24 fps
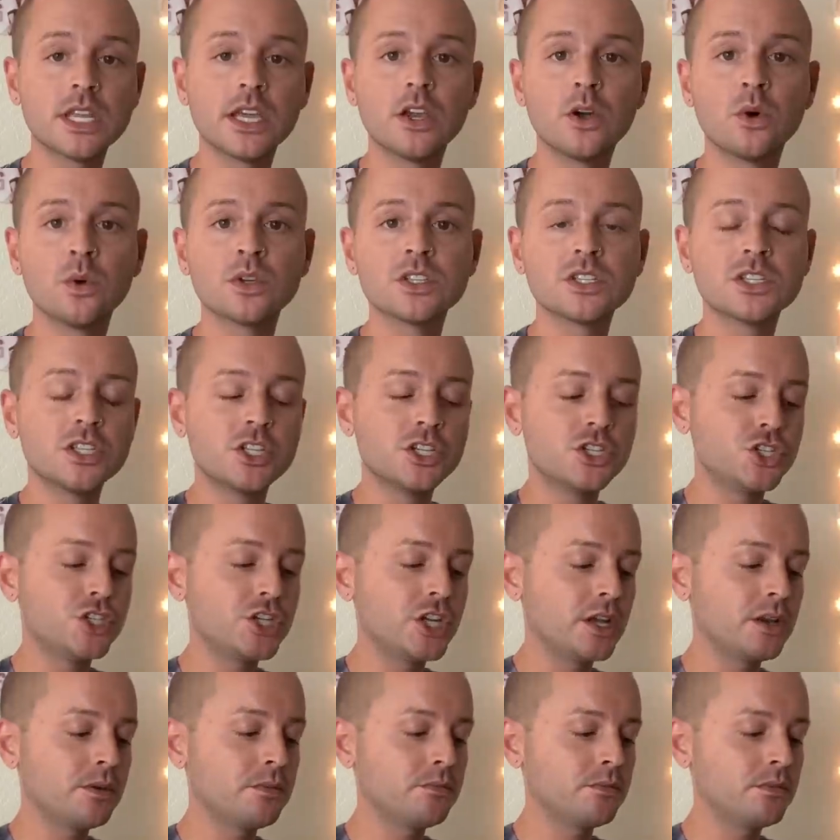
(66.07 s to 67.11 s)
going to the
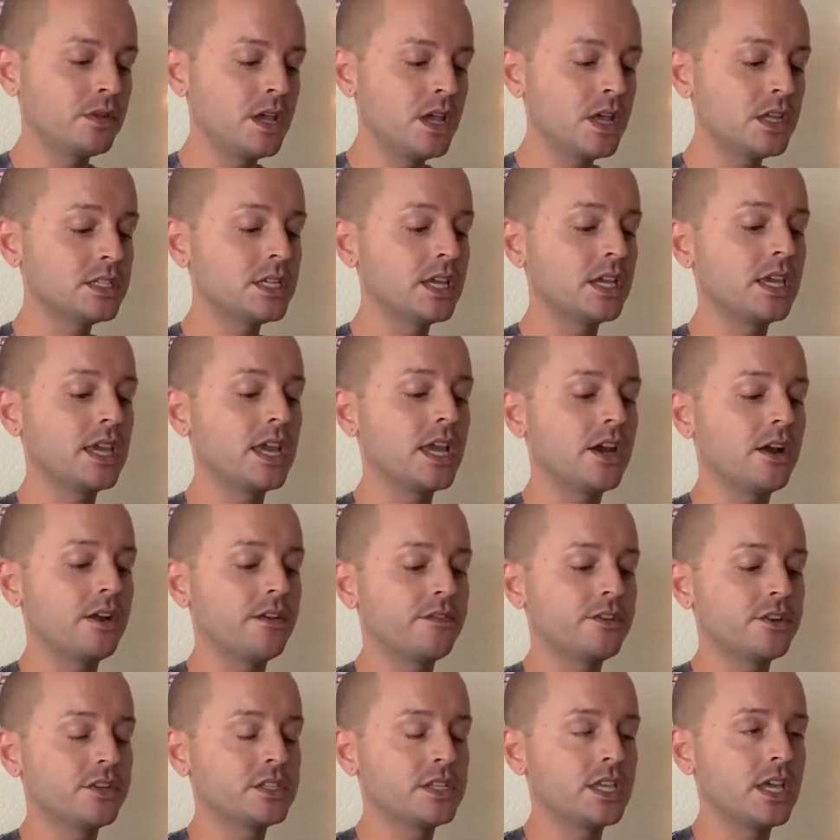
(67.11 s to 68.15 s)
gym, taking care of
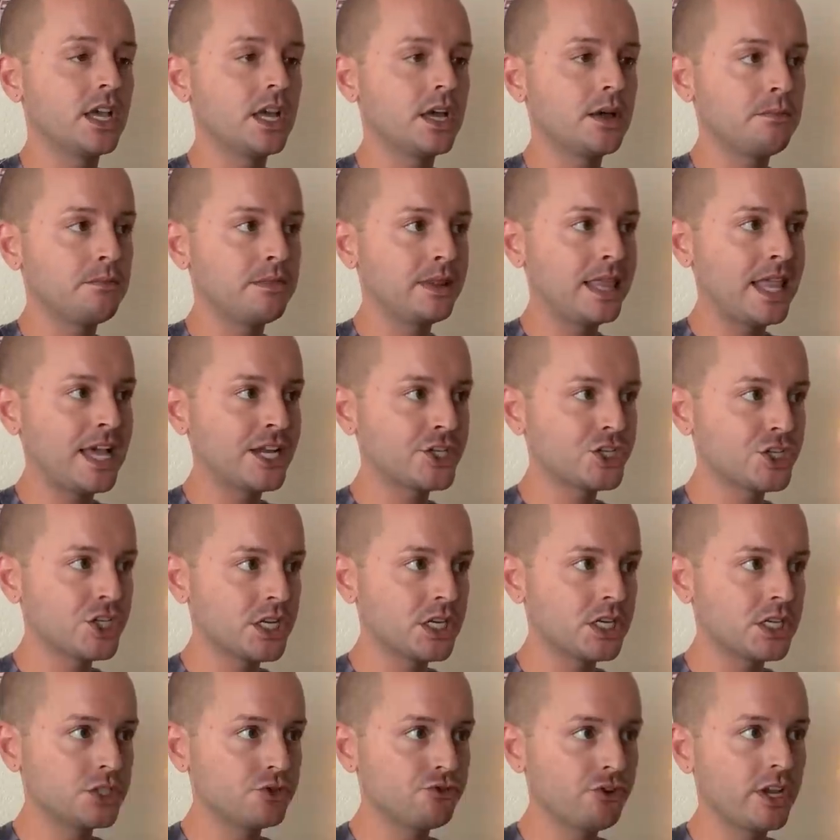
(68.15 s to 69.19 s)
your skin
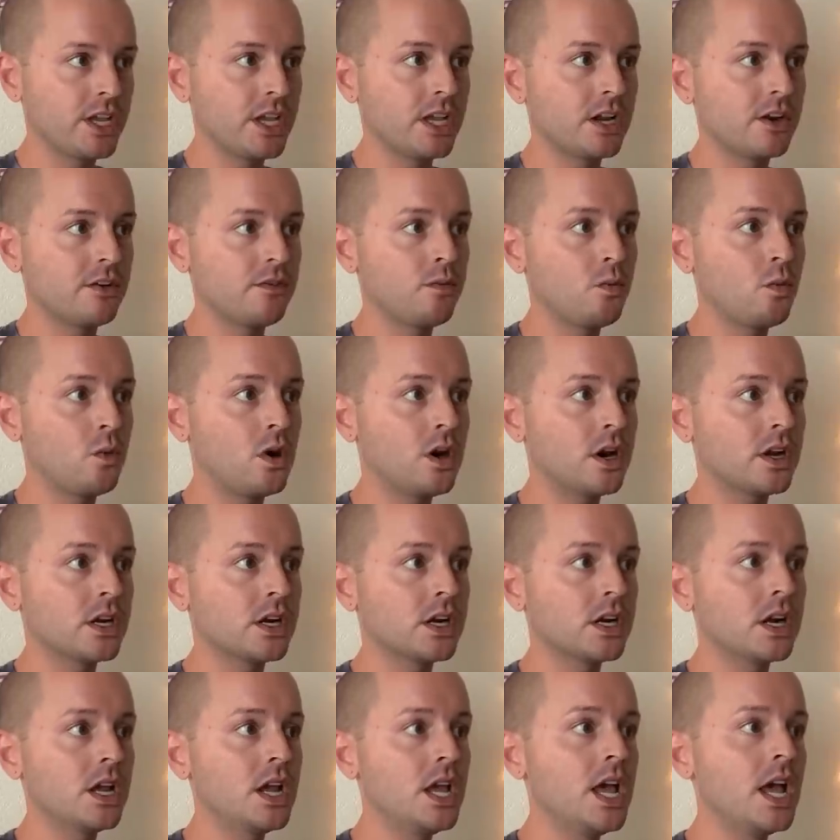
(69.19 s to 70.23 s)
complexion, drinking enough
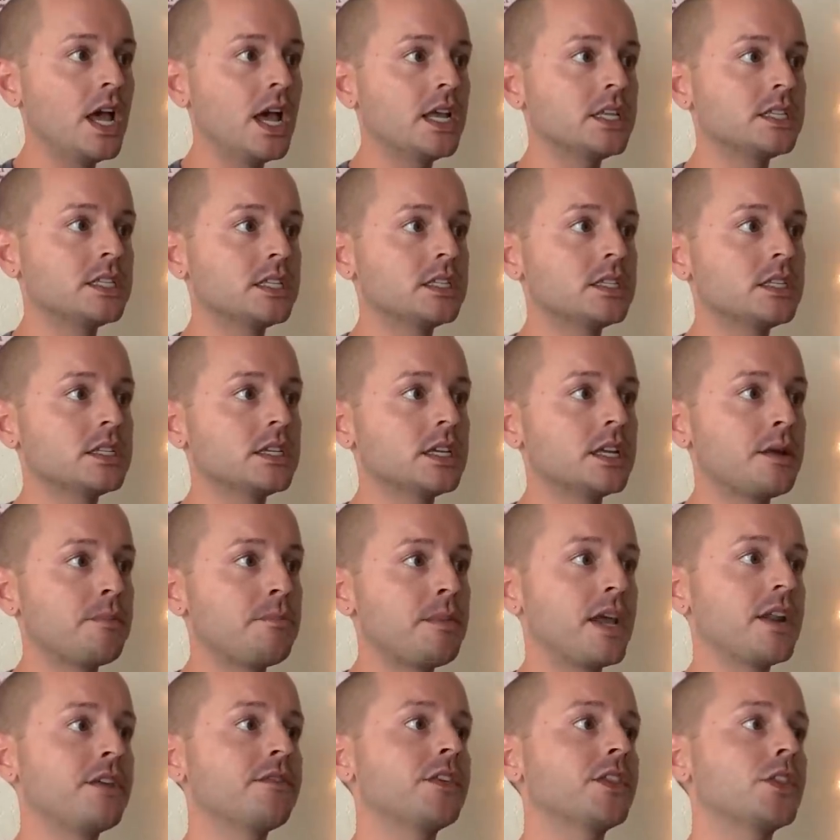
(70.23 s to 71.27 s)
water, as this is going to
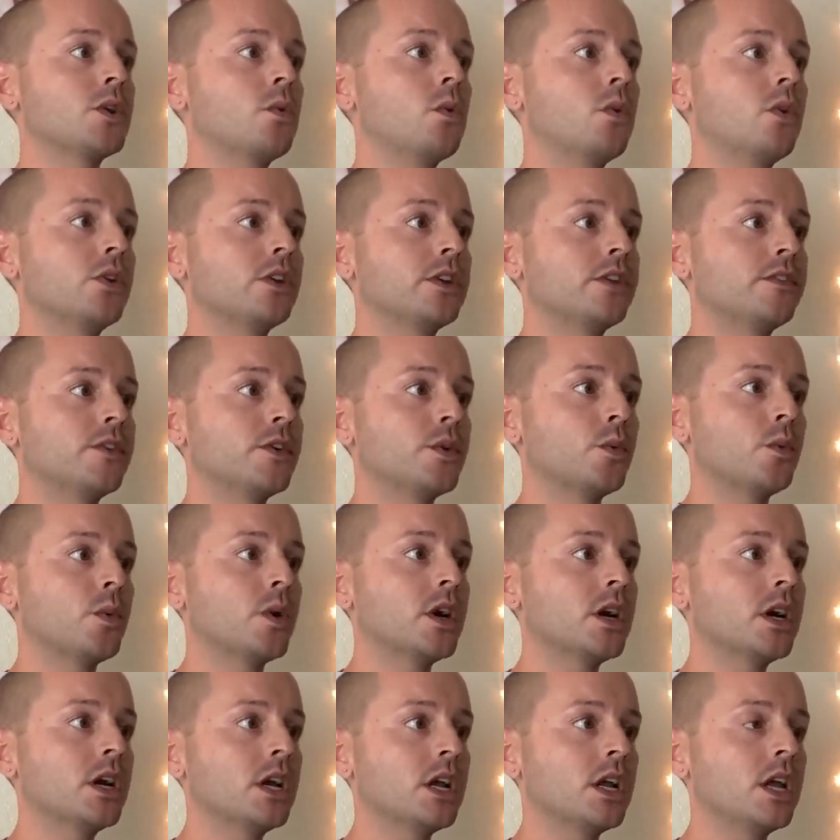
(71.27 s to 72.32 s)
benefit the quality of your
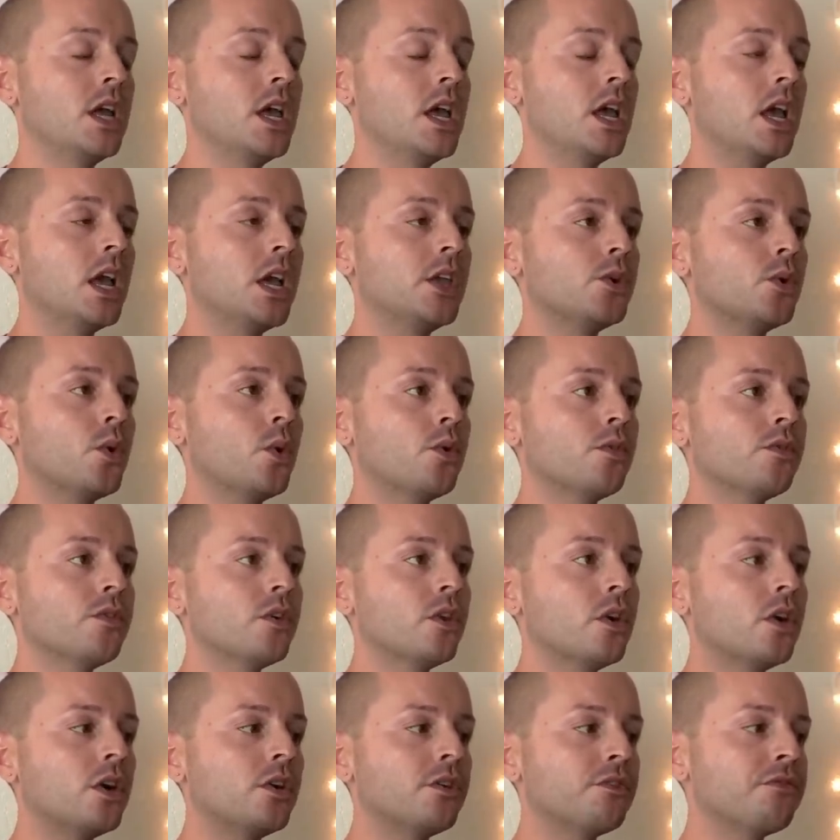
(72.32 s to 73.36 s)
work and your
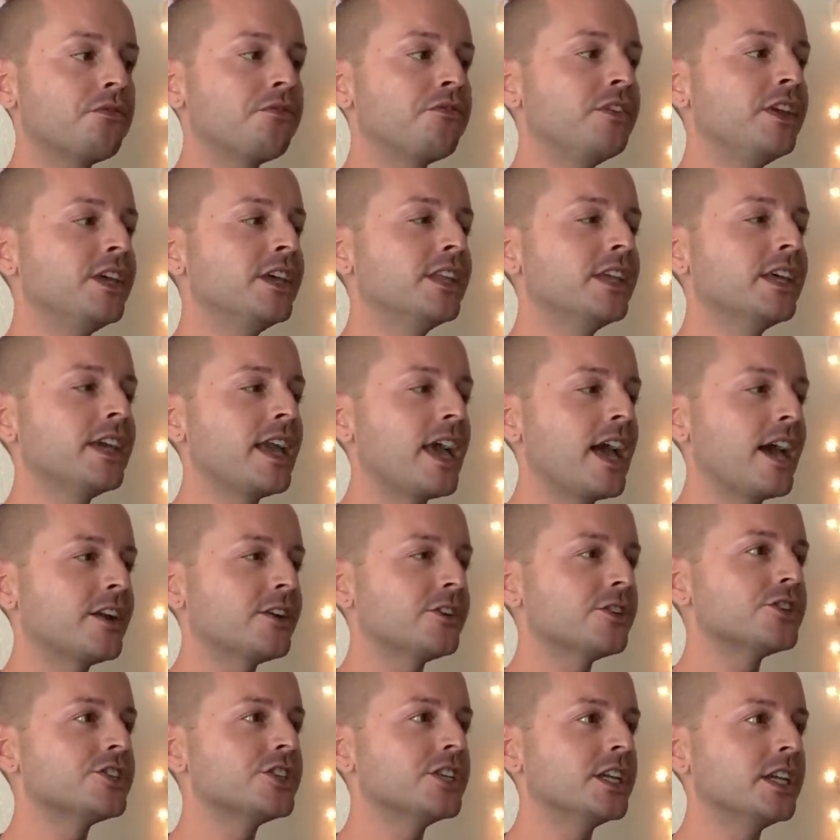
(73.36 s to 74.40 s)
overall feeling
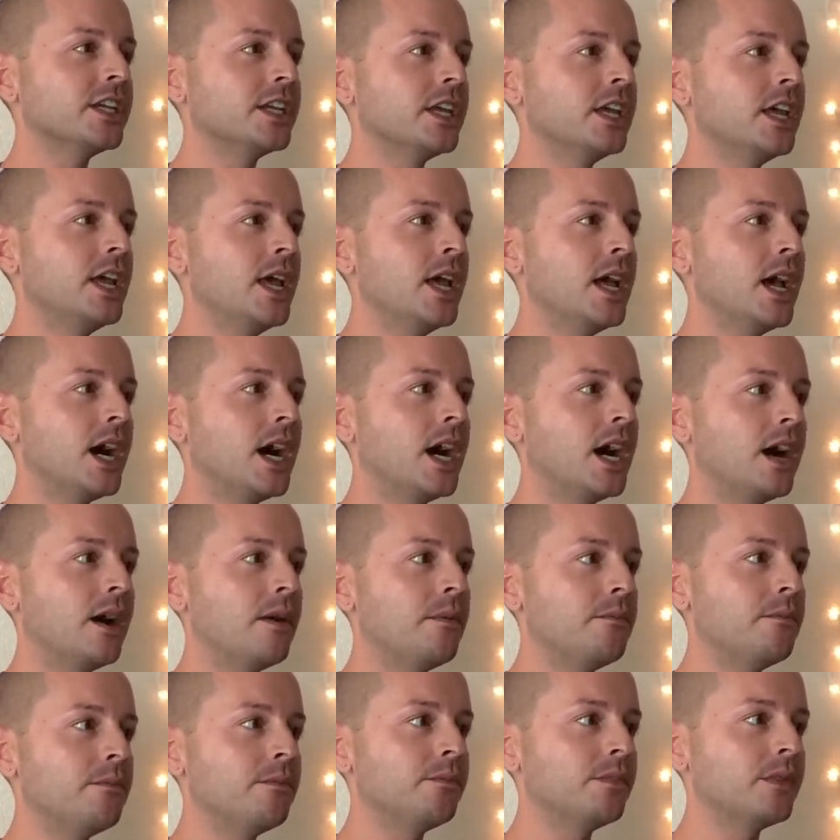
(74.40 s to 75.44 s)
energy.
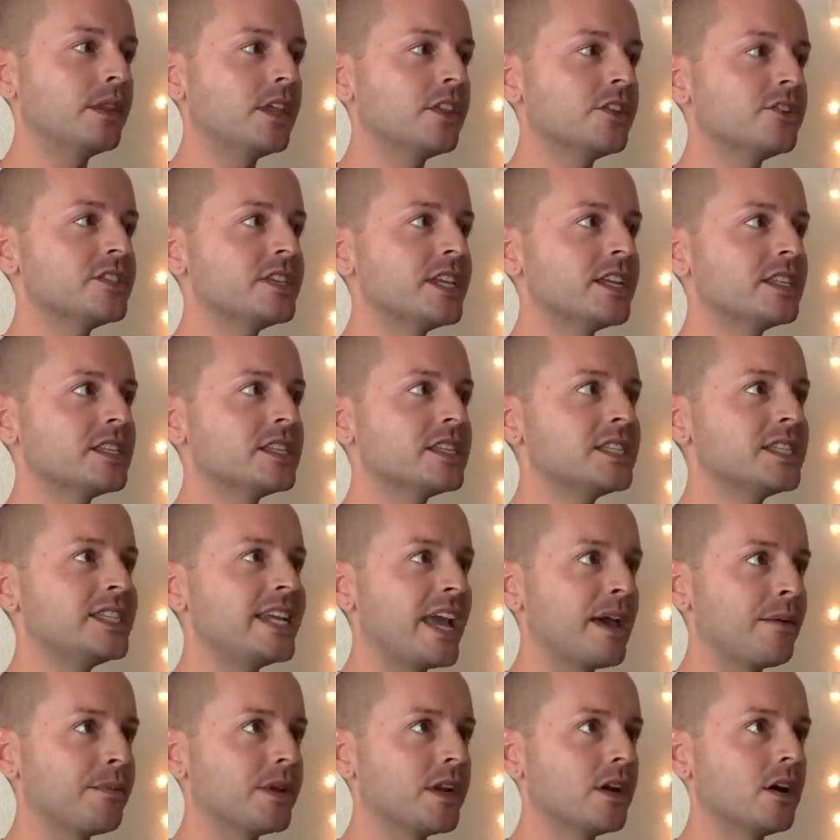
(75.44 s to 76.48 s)
And they're saying
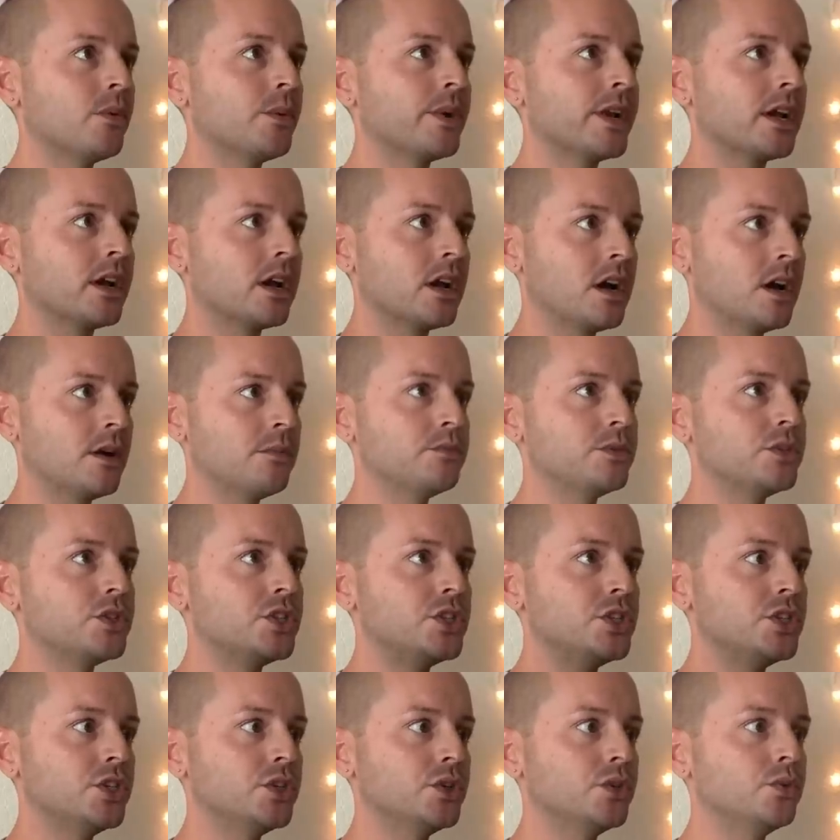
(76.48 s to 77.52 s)
stamina when it comes
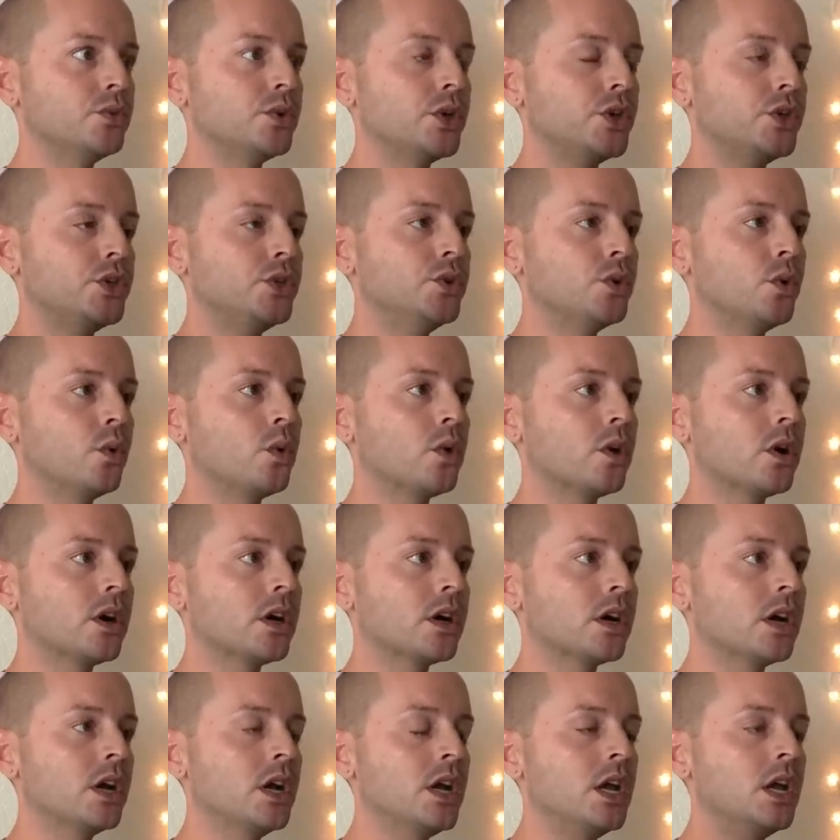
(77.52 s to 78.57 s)
to your